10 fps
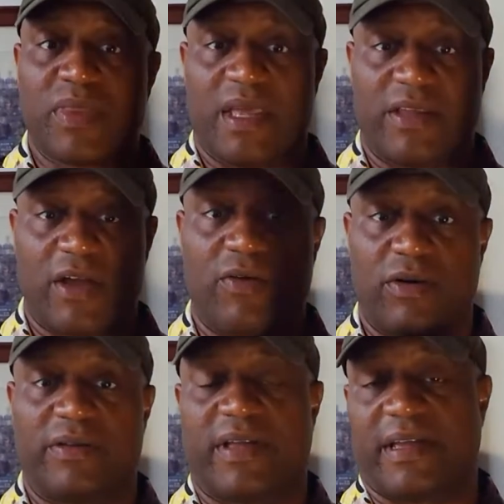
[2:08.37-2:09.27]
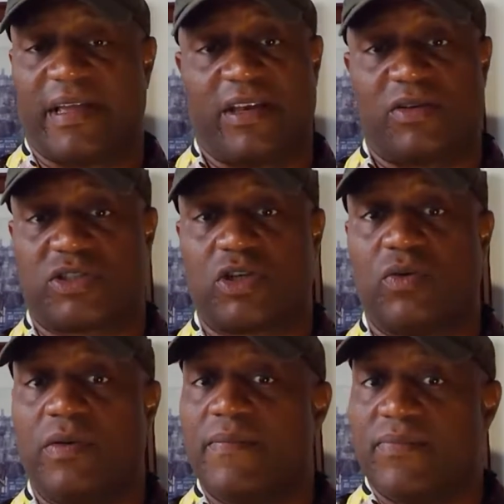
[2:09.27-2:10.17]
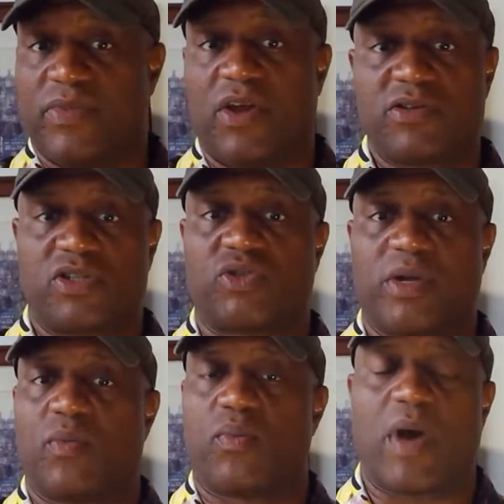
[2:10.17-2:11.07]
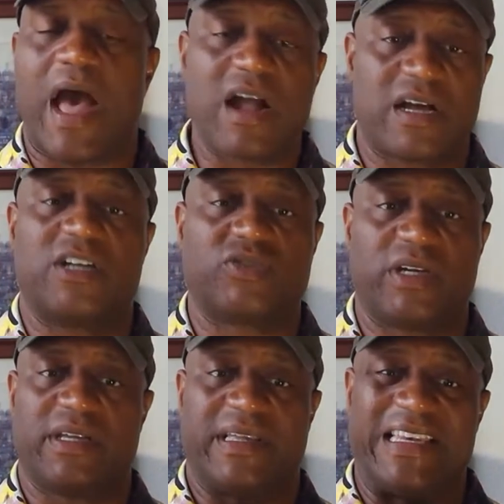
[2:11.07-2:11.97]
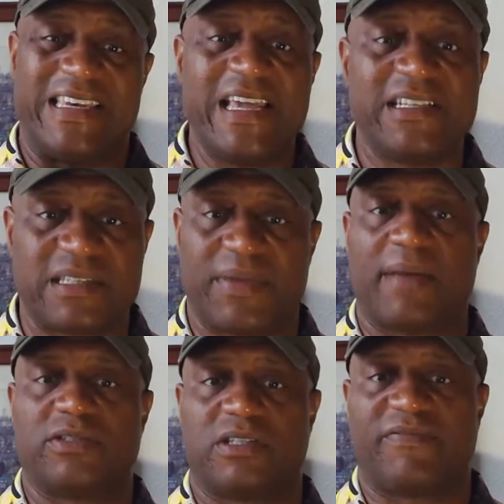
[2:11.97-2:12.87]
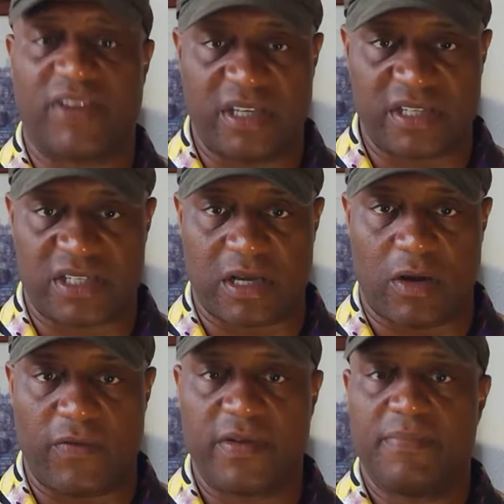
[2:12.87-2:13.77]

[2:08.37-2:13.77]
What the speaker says: They're going, so there's a trend. Our country needs to be able to defend itself.